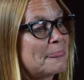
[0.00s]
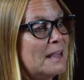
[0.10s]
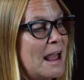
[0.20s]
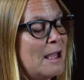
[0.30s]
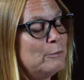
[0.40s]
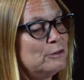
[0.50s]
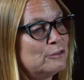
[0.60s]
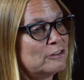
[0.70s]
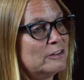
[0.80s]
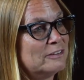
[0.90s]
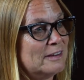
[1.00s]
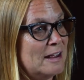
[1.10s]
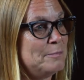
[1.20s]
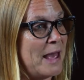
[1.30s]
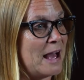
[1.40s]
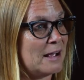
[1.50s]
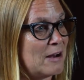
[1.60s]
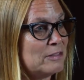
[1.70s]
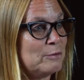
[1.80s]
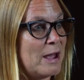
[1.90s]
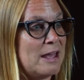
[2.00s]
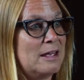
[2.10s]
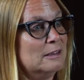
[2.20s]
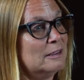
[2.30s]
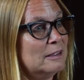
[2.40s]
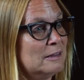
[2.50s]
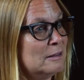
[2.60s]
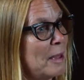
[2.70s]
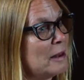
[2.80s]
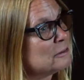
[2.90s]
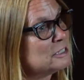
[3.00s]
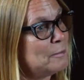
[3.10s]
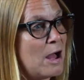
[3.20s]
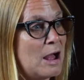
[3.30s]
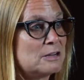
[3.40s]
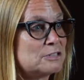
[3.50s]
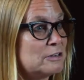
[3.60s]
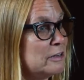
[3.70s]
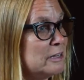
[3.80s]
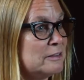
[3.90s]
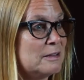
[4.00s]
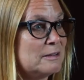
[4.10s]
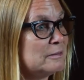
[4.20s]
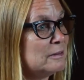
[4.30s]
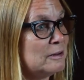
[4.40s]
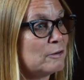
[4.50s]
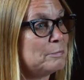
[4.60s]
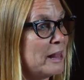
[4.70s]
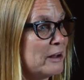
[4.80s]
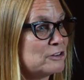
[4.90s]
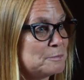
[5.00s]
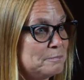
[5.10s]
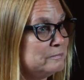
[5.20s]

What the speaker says: And I would usually stand back out of the way in the penalty box or in the players